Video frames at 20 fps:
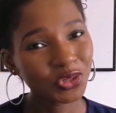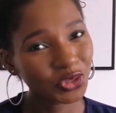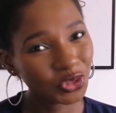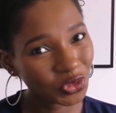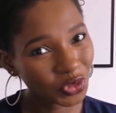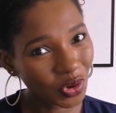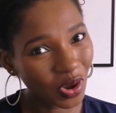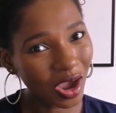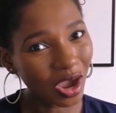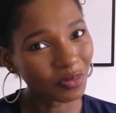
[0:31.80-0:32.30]
Do
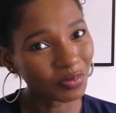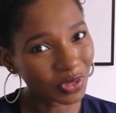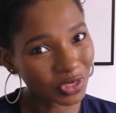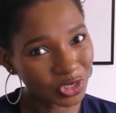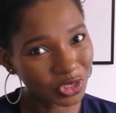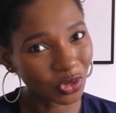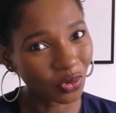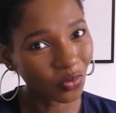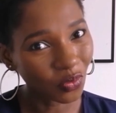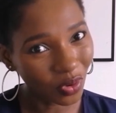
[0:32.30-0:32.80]
you know how
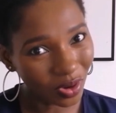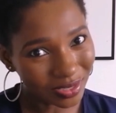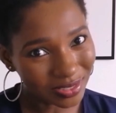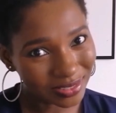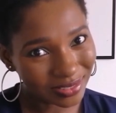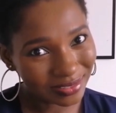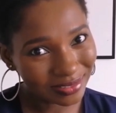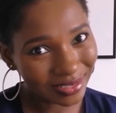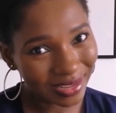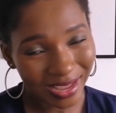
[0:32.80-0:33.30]
much you're
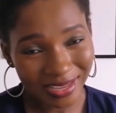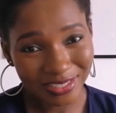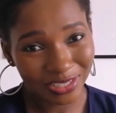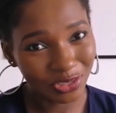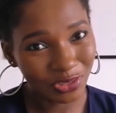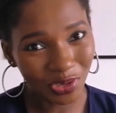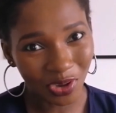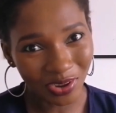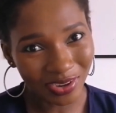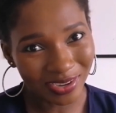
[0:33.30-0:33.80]
worth
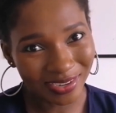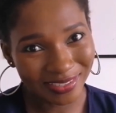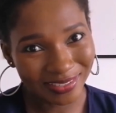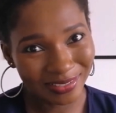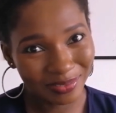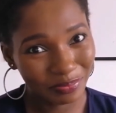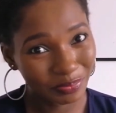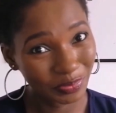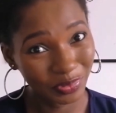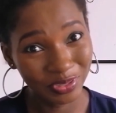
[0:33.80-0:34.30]
as a
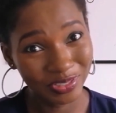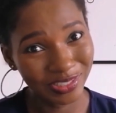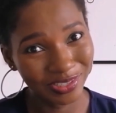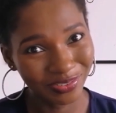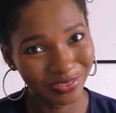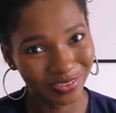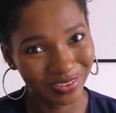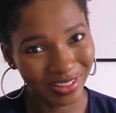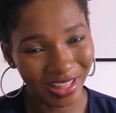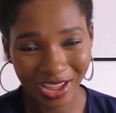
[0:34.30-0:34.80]
young,
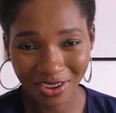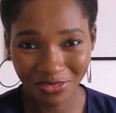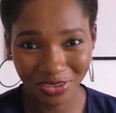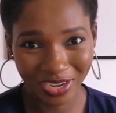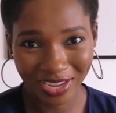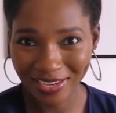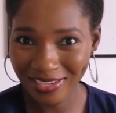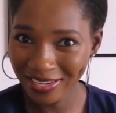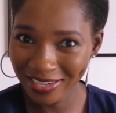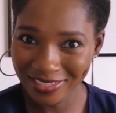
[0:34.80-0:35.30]
beautiful
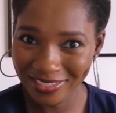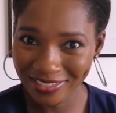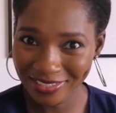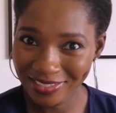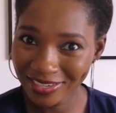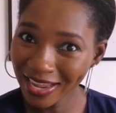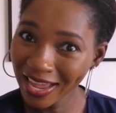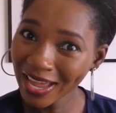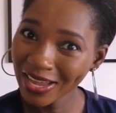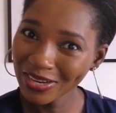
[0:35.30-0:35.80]
African
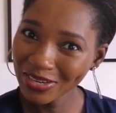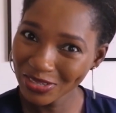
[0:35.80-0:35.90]
lady?